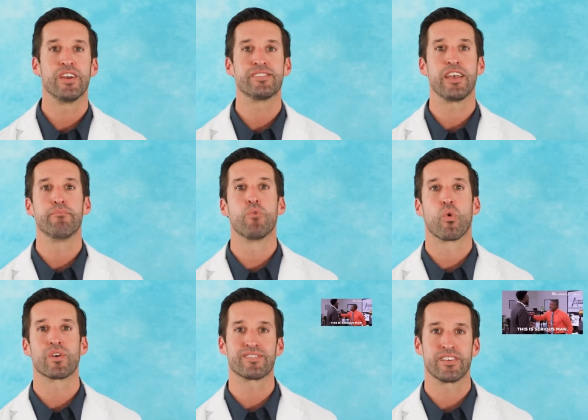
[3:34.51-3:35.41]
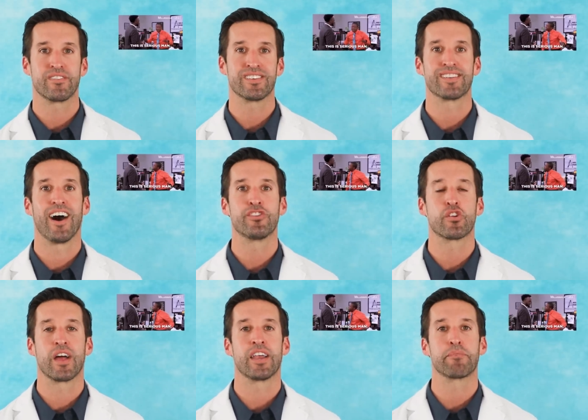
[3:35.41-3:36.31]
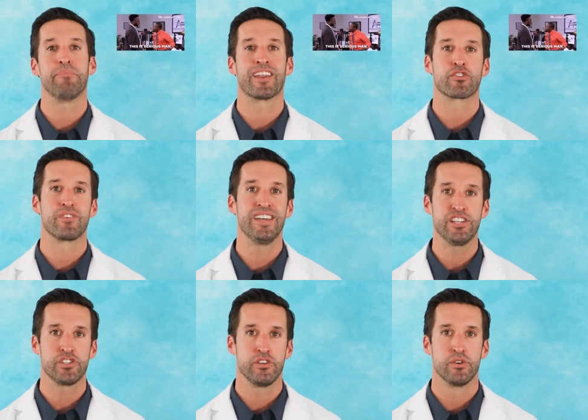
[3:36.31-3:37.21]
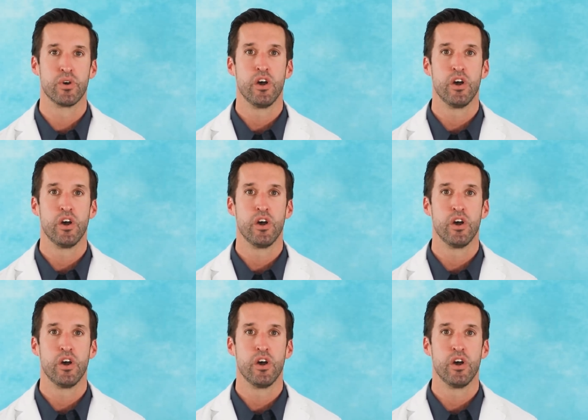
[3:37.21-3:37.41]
is a more serious underlying medical issue